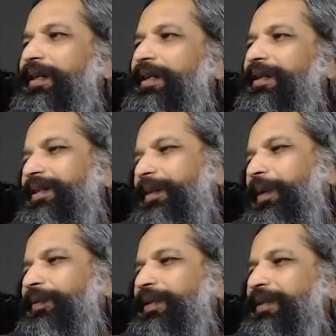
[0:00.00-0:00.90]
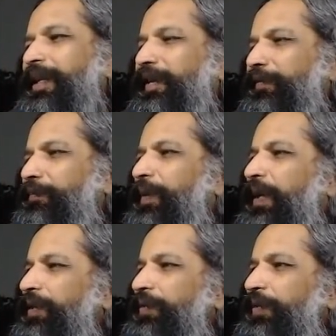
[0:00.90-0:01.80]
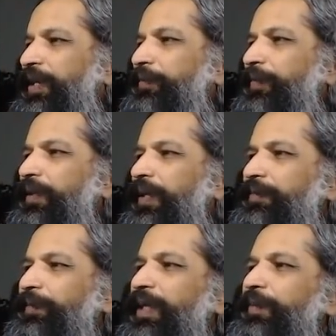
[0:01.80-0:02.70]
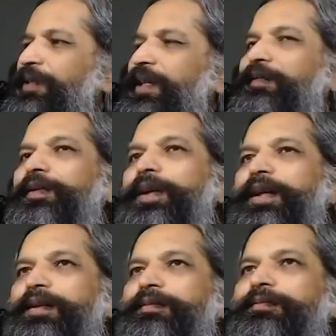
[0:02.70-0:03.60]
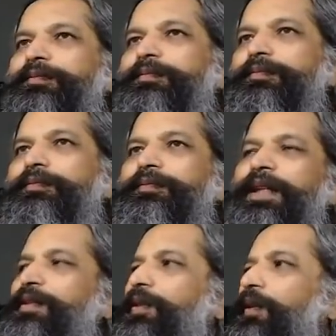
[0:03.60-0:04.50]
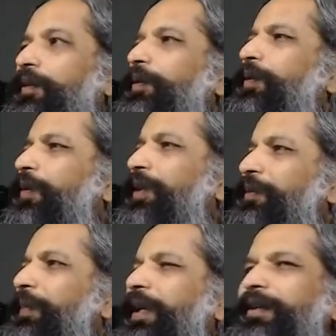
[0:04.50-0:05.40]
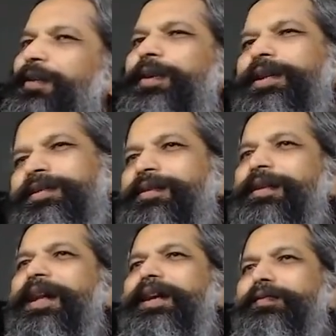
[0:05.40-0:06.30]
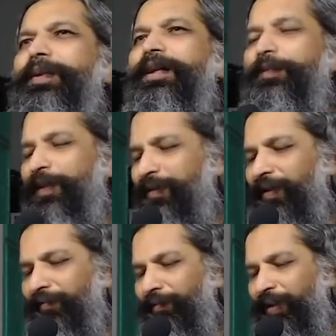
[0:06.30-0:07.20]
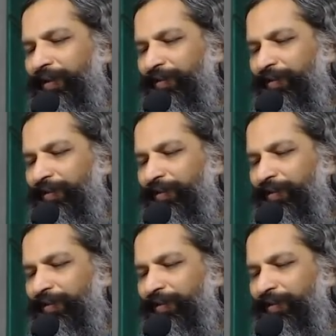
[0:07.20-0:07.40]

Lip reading: Somehow this life, plant or animal, has become self-aware. That's all. You call it mind. No, it's just life becoming self-aware.